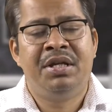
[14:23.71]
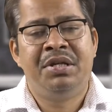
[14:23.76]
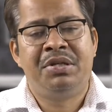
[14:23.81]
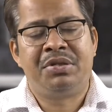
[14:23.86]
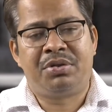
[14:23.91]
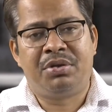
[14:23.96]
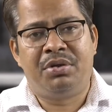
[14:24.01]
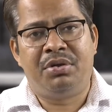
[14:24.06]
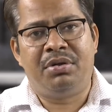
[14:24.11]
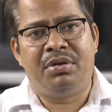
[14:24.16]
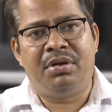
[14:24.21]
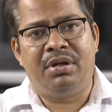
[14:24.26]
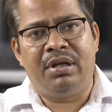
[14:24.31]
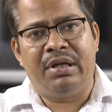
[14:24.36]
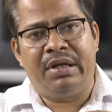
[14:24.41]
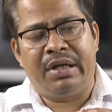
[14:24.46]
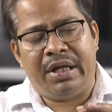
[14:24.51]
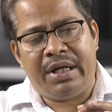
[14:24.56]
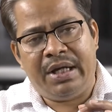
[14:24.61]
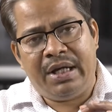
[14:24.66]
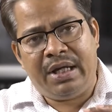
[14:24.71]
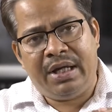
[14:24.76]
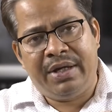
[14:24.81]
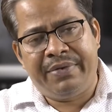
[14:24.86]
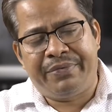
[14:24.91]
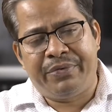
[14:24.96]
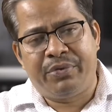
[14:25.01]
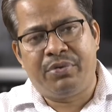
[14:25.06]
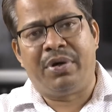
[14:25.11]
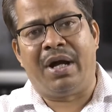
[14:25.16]
So
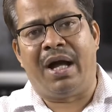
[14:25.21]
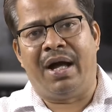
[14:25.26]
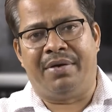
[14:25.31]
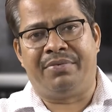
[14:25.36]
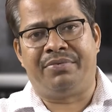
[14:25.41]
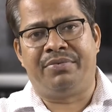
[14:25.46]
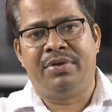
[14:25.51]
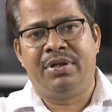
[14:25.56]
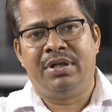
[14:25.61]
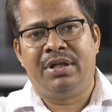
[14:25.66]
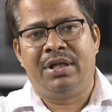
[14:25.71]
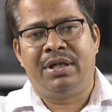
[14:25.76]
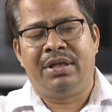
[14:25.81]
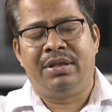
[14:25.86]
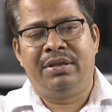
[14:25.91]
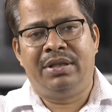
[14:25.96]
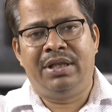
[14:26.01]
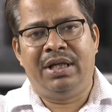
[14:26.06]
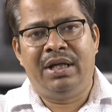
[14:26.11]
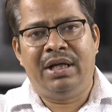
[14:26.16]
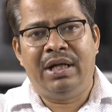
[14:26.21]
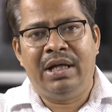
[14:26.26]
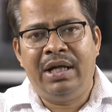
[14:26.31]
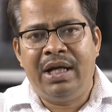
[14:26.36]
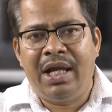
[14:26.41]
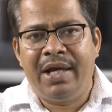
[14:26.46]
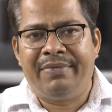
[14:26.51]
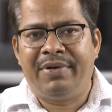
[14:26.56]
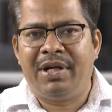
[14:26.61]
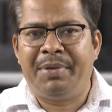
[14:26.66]
if you have the
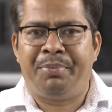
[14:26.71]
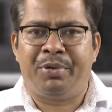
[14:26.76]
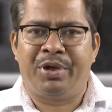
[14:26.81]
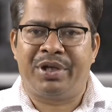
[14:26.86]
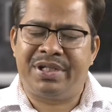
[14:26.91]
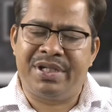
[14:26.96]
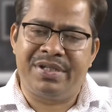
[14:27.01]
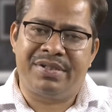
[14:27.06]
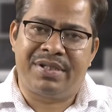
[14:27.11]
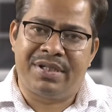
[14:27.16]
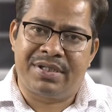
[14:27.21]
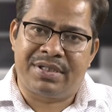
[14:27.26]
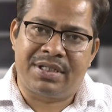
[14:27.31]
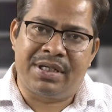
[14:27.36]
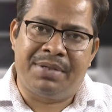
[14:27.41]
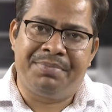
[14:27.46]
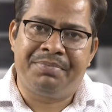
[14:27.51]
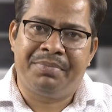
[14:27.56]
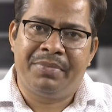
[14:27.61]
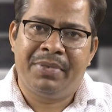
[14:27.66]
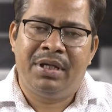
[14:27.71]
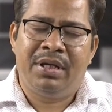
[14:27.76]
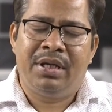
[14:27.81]
level production system,